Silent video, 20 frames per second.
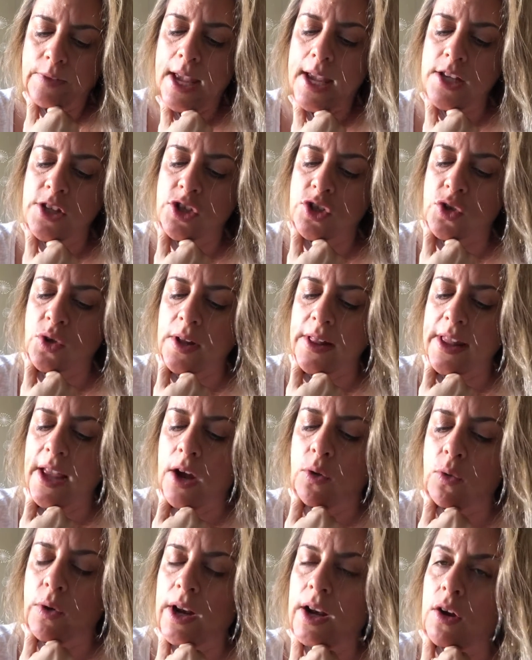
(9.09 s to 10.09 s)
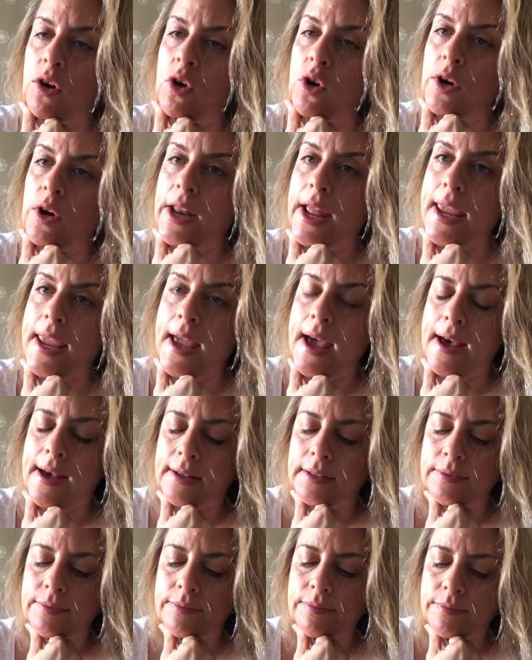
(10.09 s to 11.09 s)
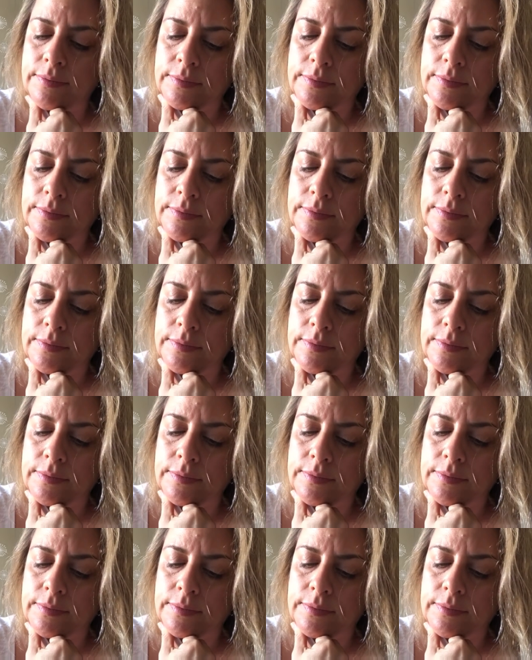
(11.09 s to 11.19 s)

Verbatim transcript: estoy de acuerdo con ella.